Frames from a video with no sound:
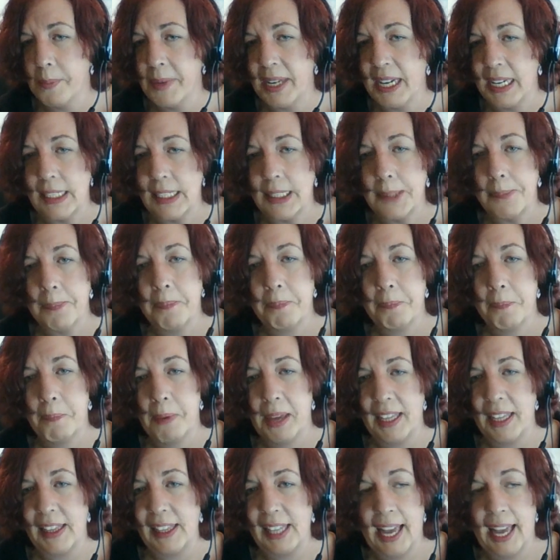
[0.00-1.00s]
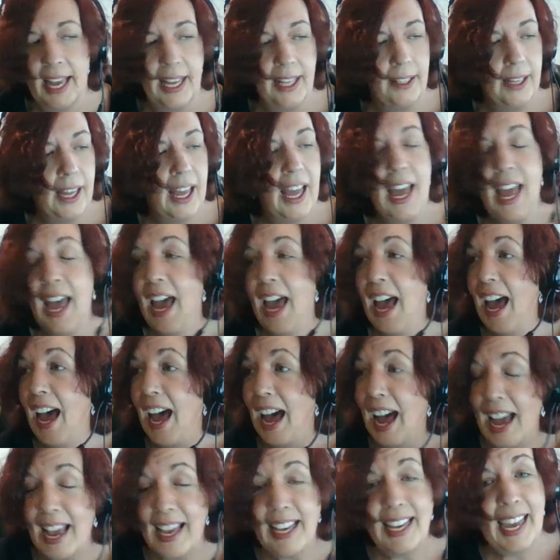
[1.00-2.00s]
has been like. I
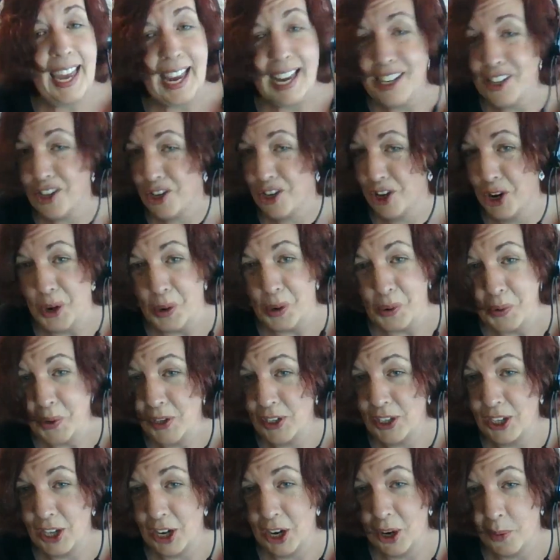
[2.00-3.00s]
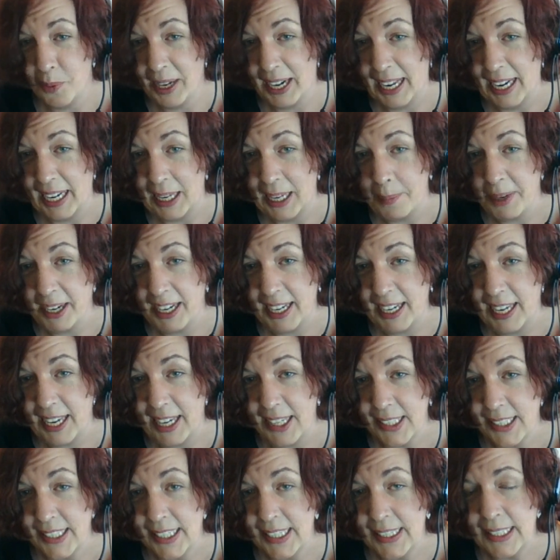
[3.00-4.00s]
can't know, you know, what anybody
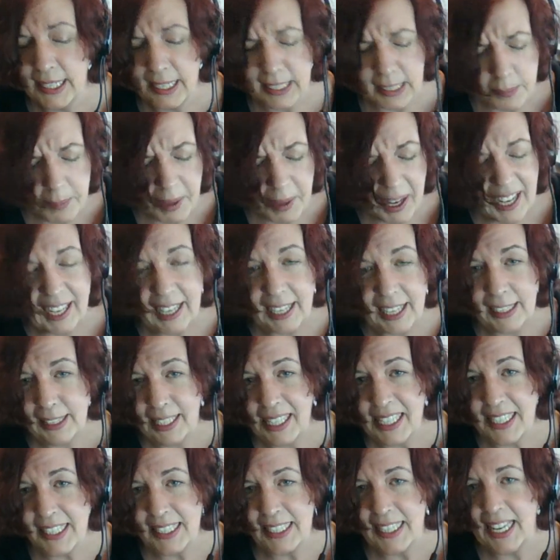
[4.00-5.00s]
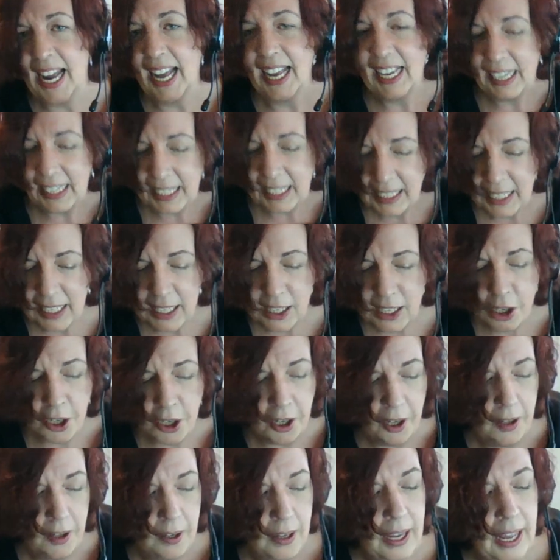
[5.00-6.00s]
else's is, but I can listen, I can hear.